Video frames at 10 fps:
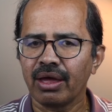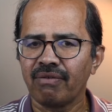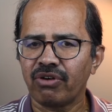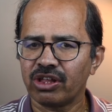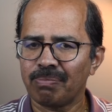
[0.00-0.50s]

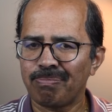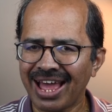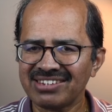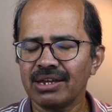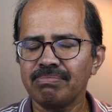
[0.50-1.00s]
For the
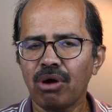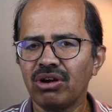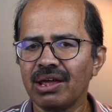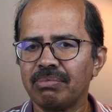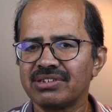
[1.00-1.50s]
plastic
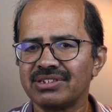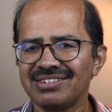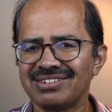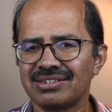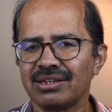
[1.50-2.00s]
molding
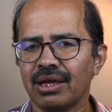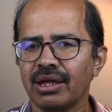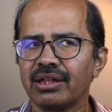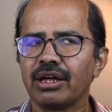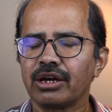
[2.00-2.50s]
business,
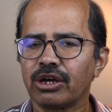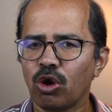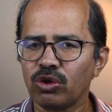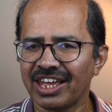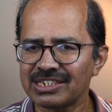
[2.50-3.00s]
the
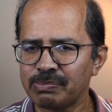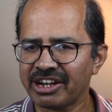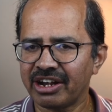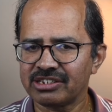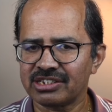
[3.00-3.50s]
growth
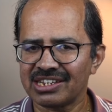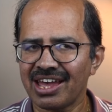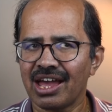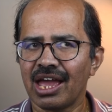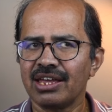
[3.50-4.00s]
expected
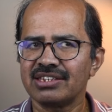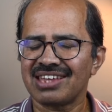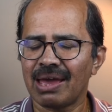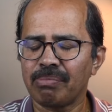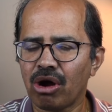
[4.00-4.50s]

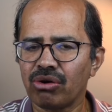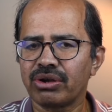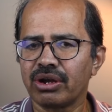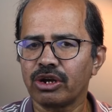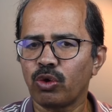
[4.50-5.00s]
is
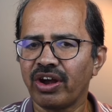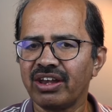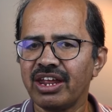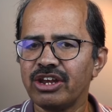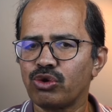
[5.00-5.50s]
about
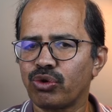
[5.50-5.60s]
20 to